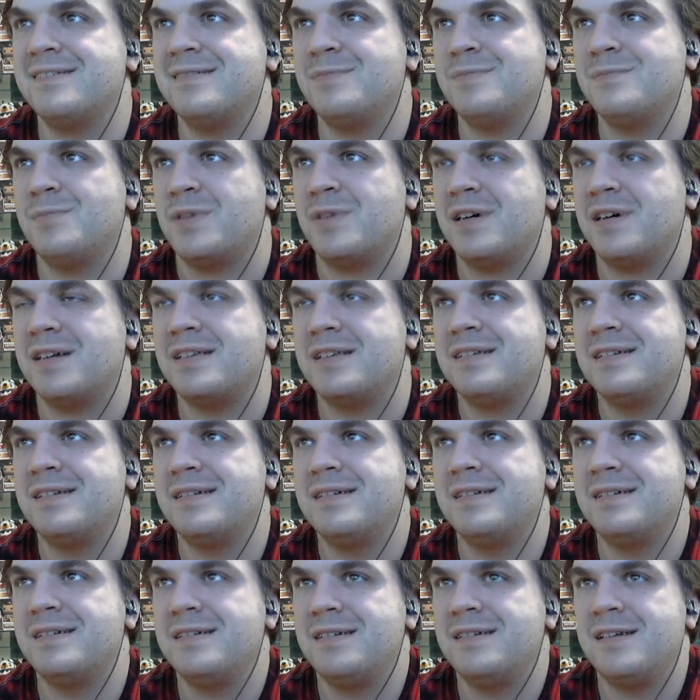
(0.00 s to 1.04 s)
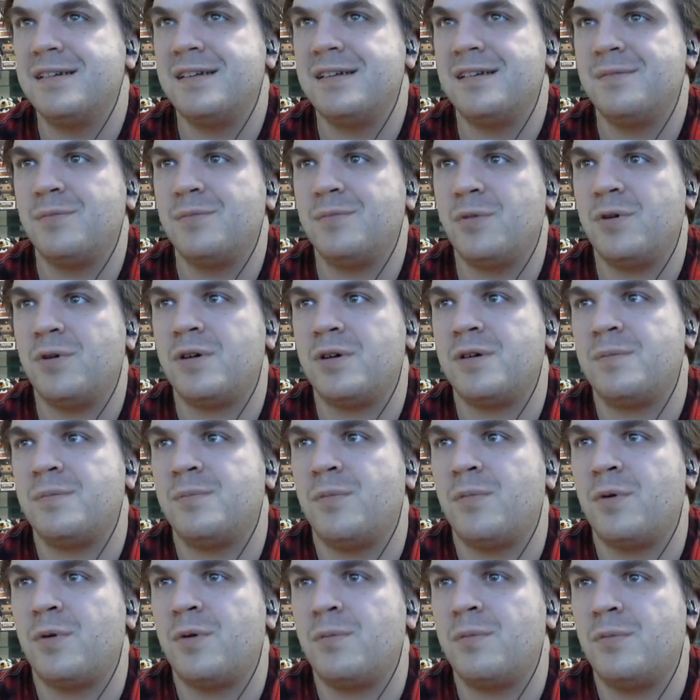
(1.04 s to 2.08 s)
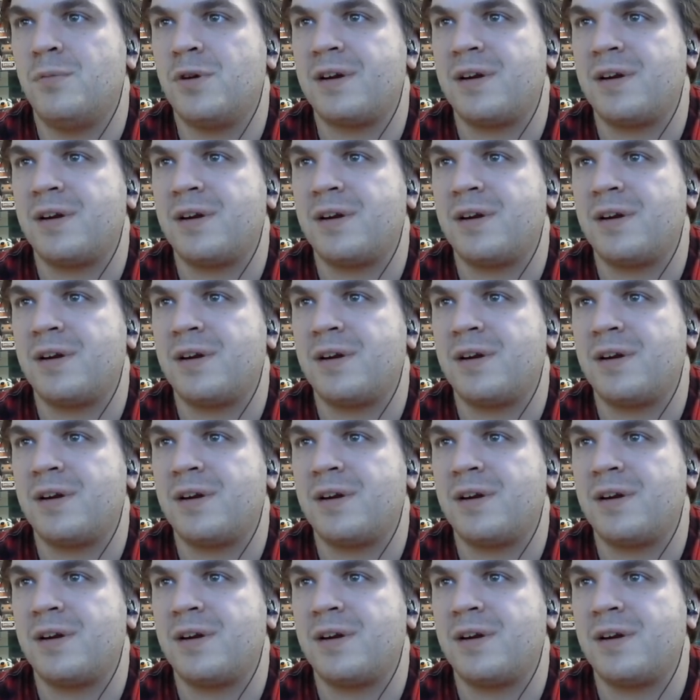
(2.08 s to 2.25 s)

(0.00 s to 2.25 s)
but more. Uh, more I don't. More...